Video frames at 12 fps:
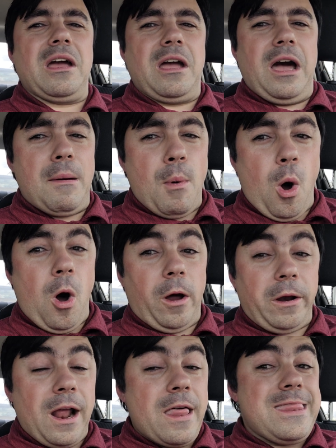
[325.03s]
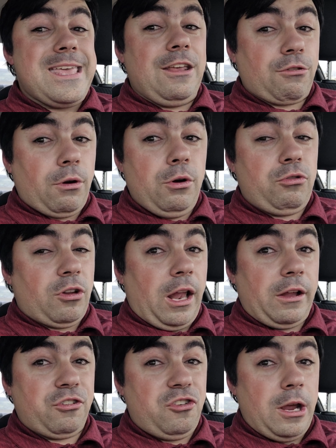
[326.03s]
Come on. These cruise
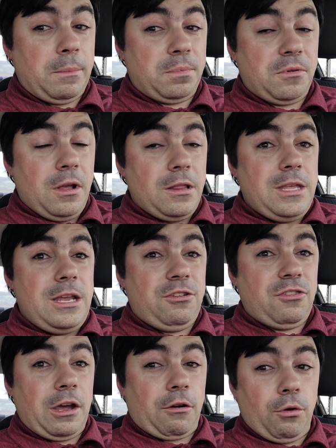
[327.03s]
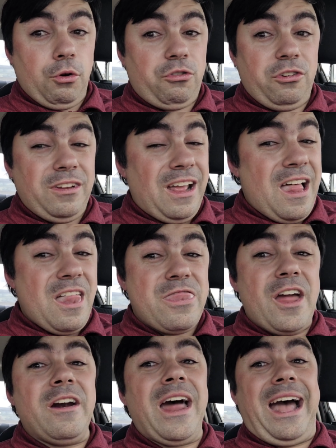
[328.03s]
ships, these uh, cruises,
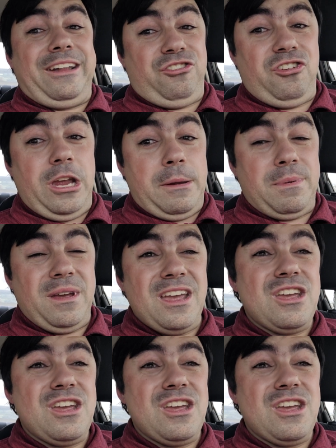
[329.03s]
they're not cheap.